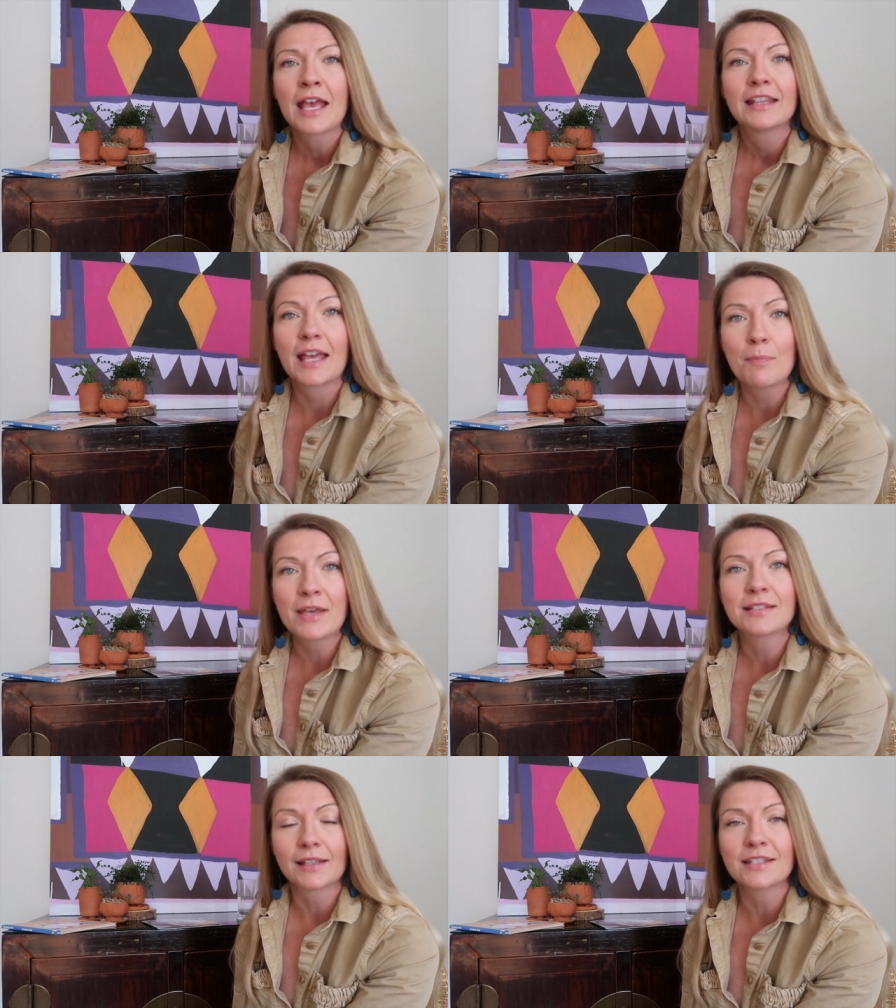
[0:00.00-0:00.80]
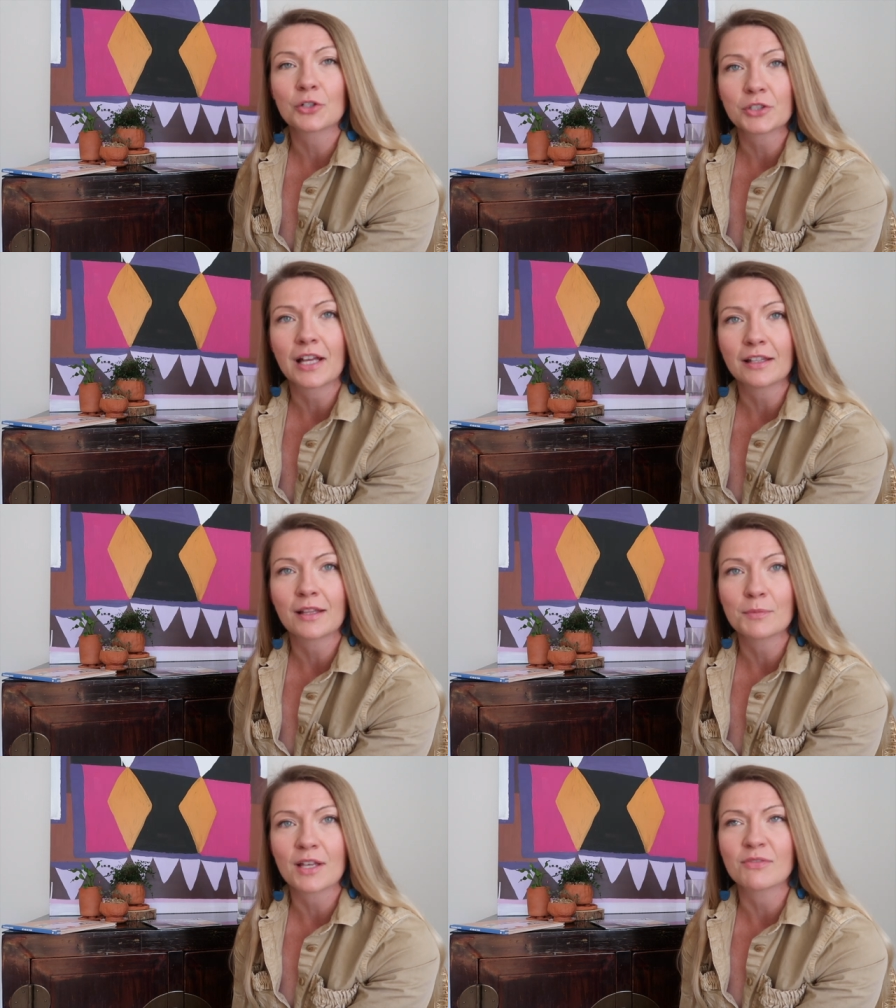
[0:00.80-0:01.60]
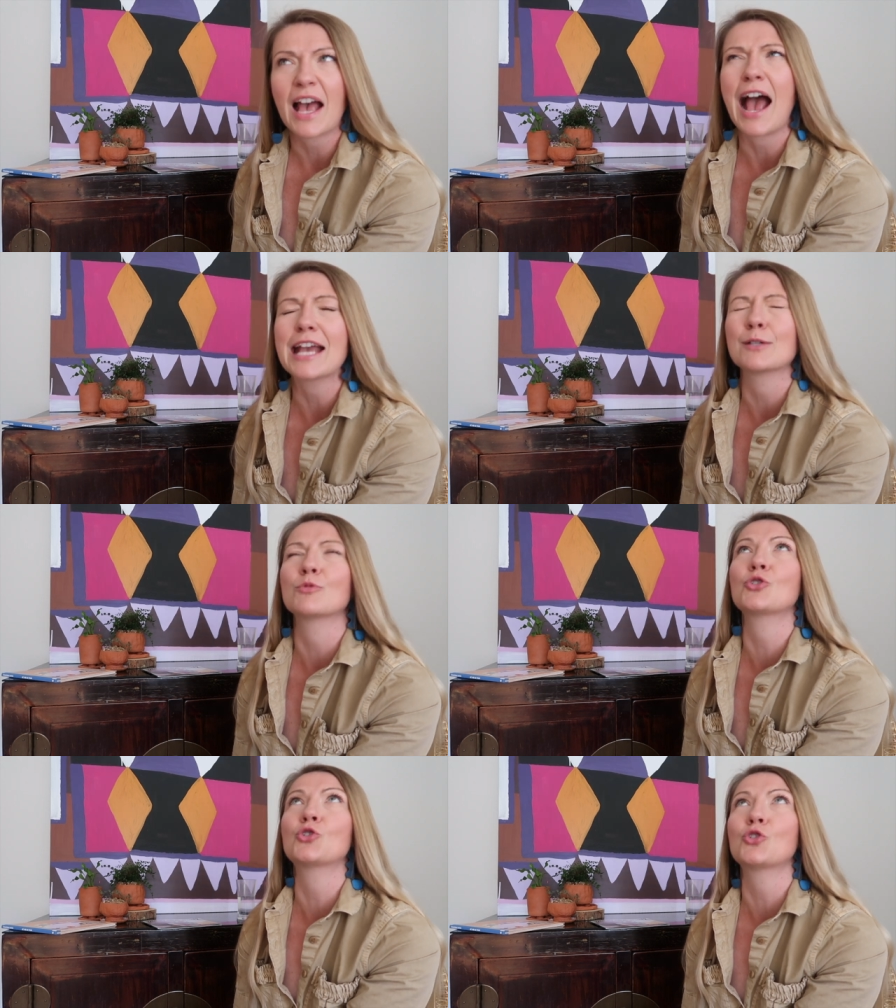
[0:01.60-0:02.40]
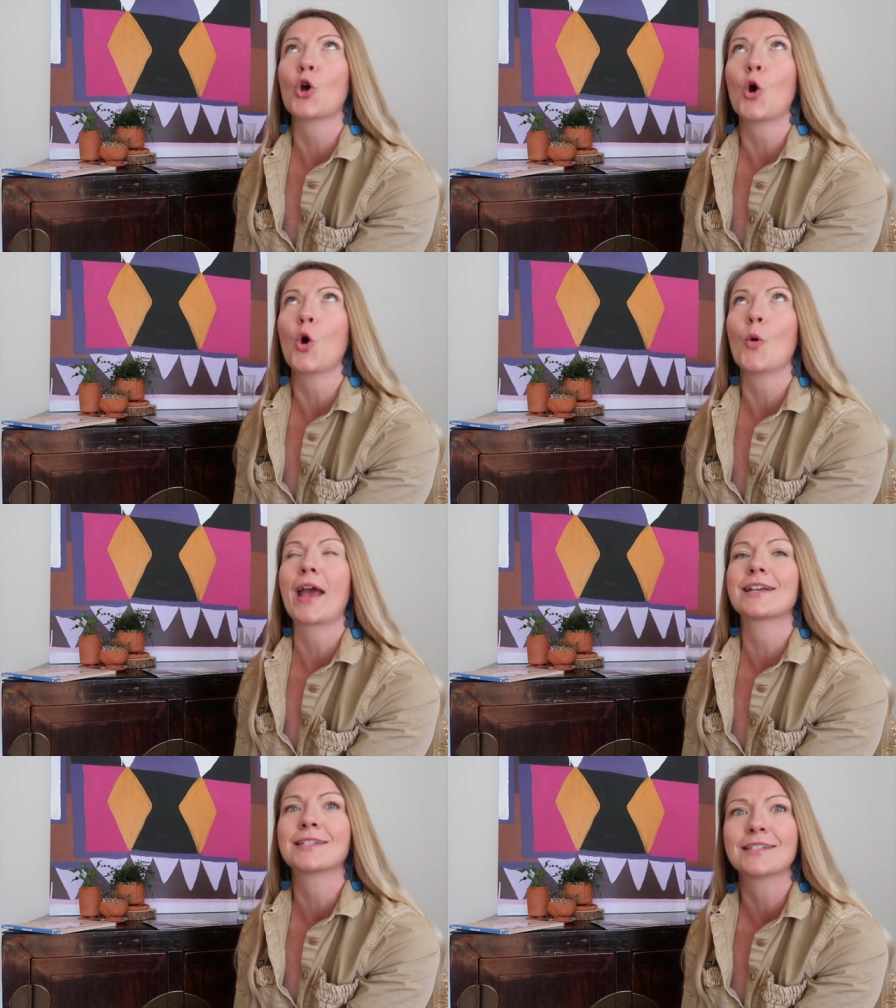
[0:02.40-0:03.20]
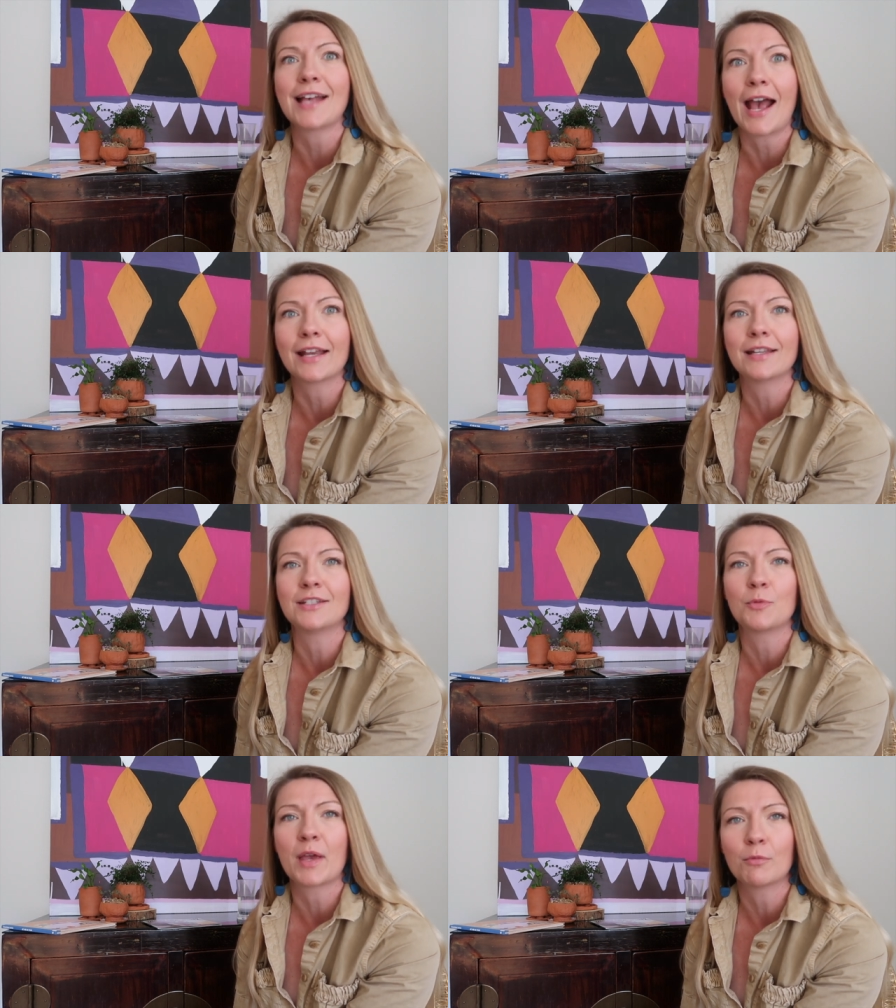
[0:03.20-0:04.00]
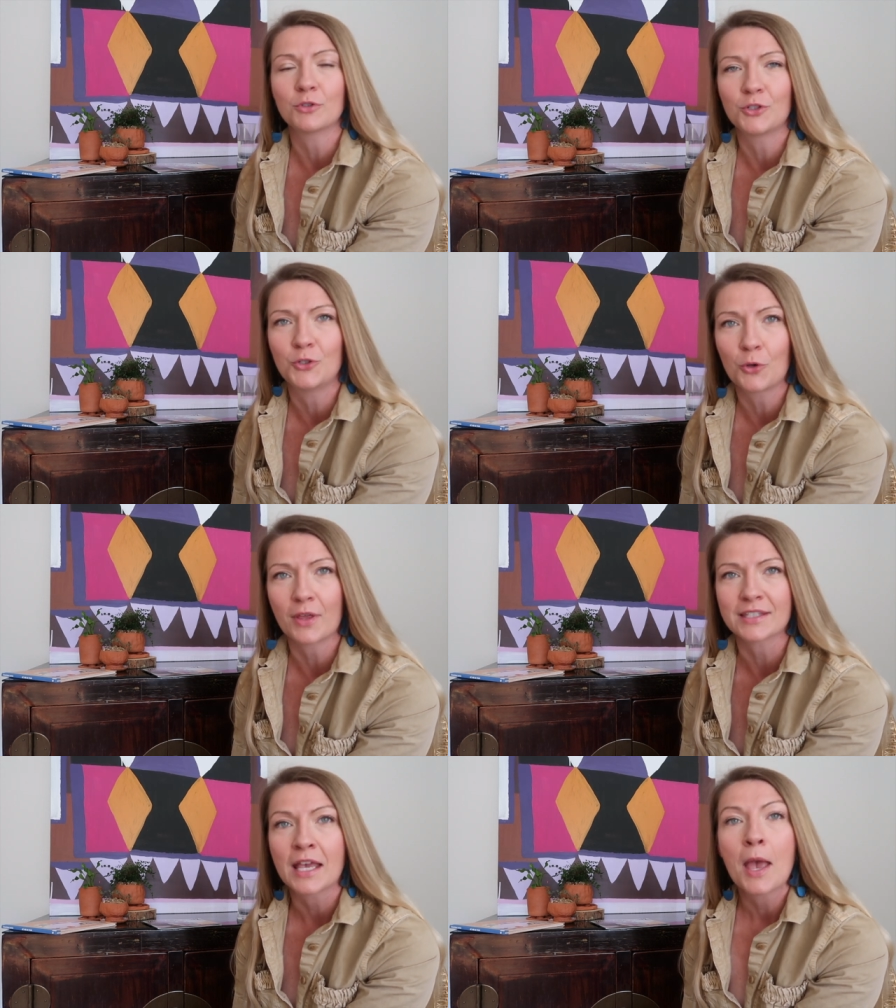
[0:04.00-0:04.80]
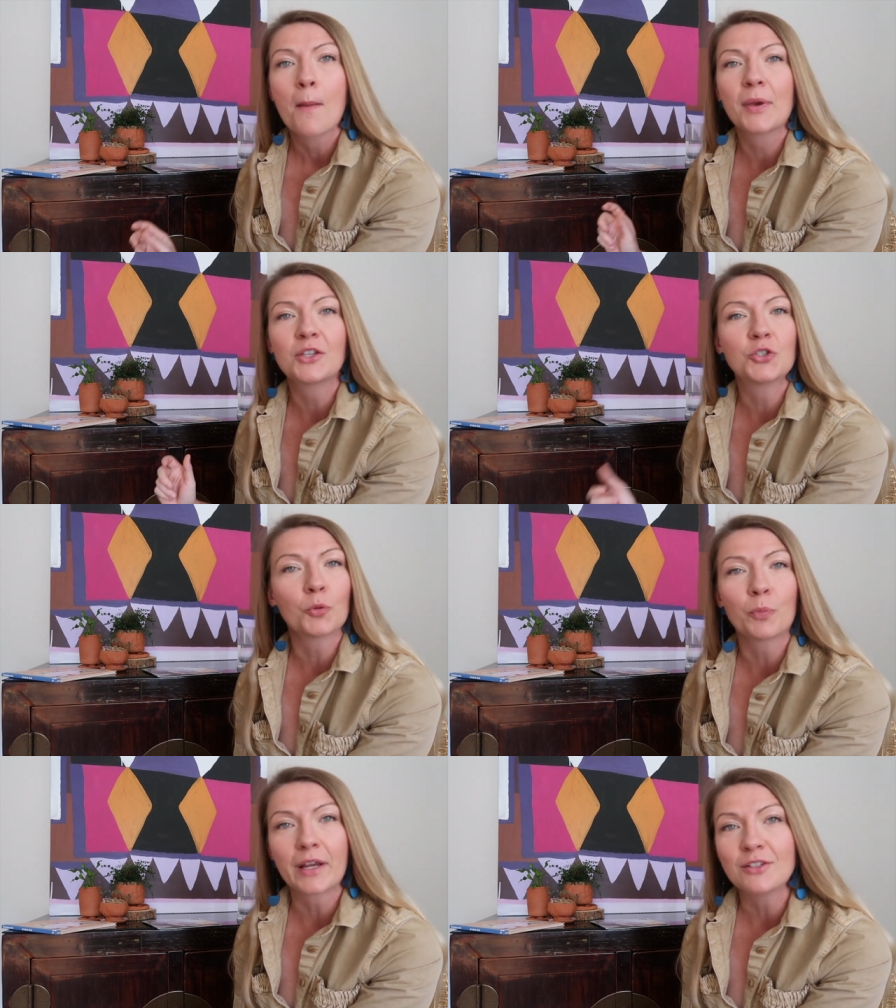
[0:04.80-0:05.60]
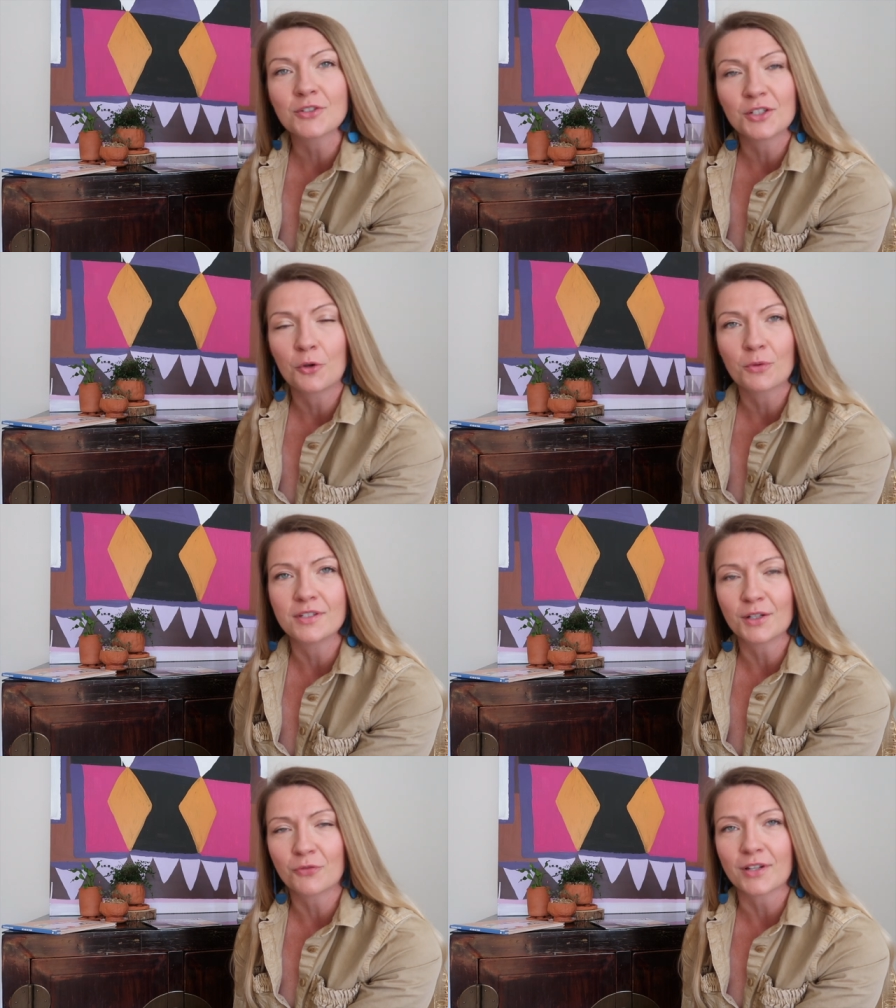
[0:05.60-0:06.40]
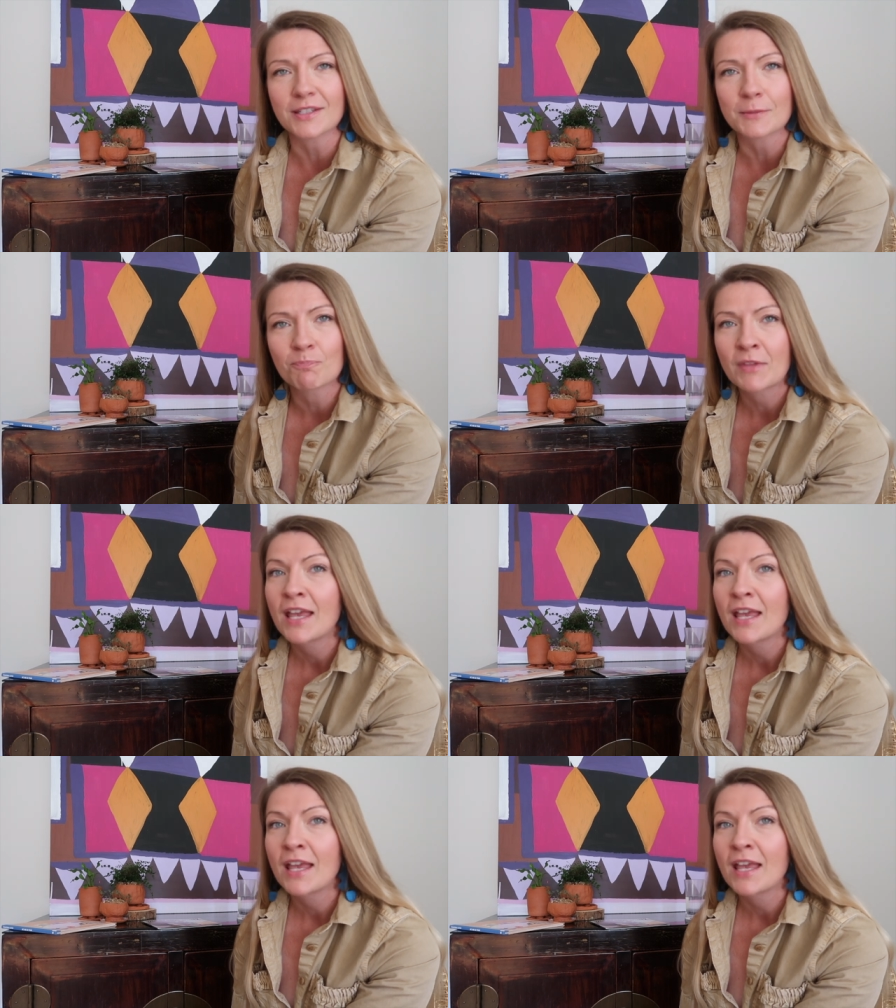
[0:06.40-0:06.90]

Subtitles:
they basically start telling themselves, I am so excited to be able to do this, because your brain doesn't know the difference.